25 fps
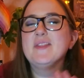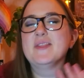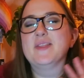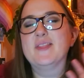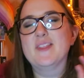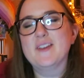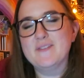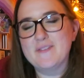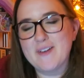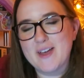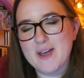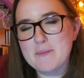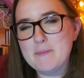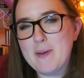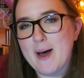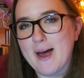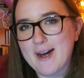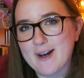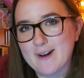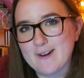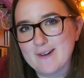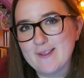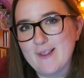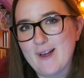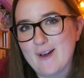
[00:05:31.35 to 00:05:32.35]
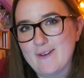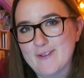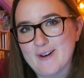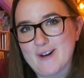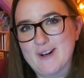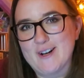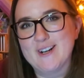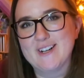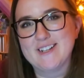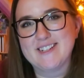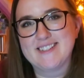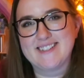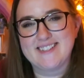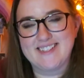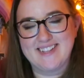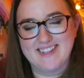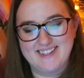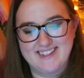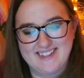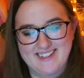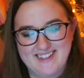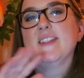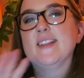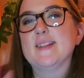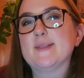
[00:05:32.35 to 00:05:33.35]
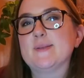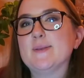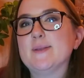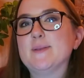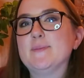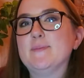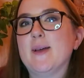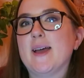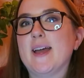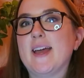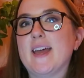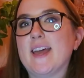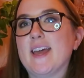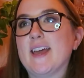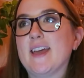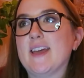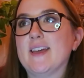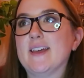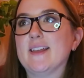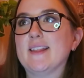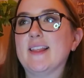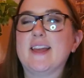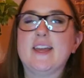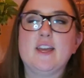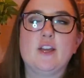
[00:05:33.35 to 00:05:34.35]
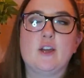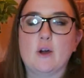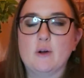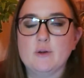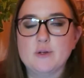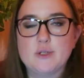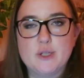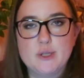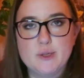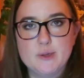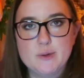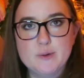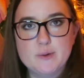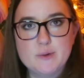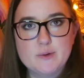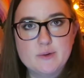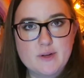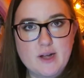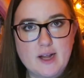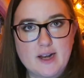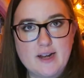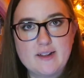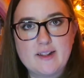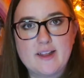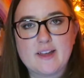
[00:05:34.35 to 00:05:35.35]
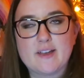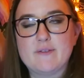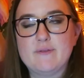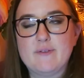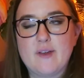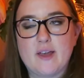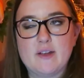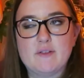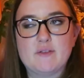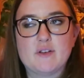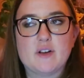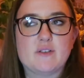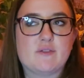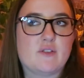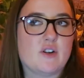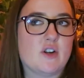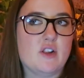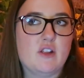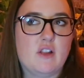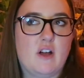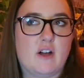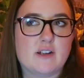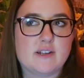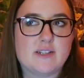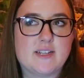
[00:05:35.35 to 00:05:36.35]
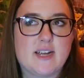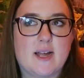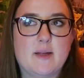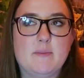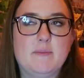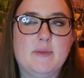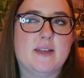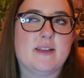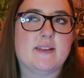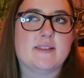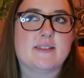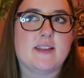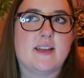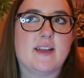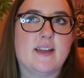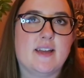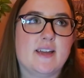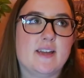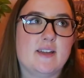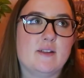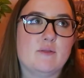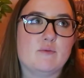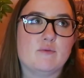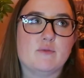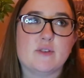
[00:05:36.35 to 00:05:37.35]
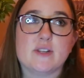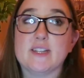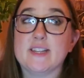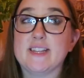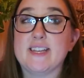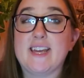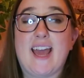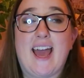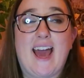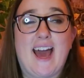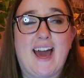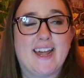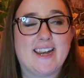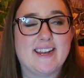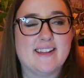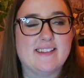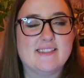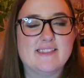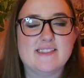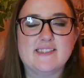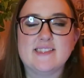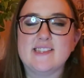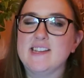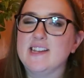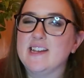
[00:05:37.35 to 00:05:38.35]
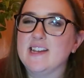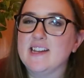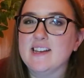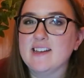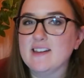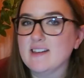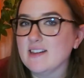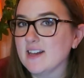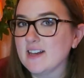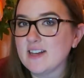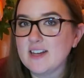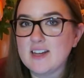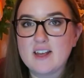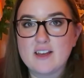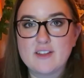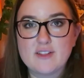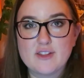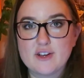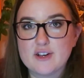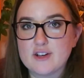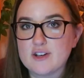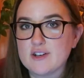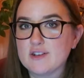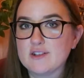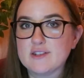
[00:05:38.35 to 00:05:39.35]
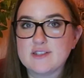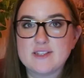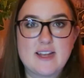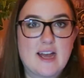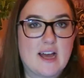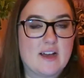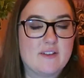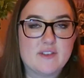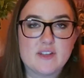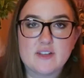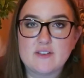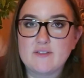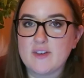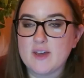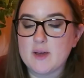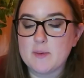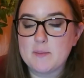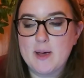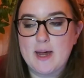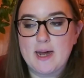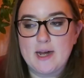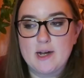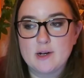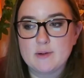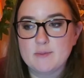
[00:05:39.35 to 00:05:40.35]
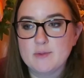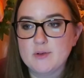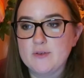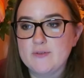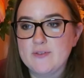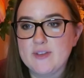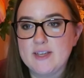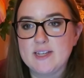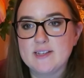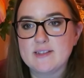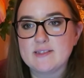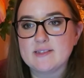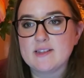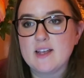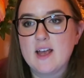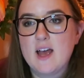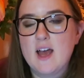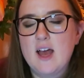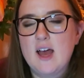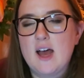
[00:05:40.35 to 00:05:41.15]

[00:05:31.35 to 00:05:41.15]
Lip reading: The Vampire Lovers. This was my like go-to kind of like favorite for a long time because I really hadn't seen any other sapphic vampire movies.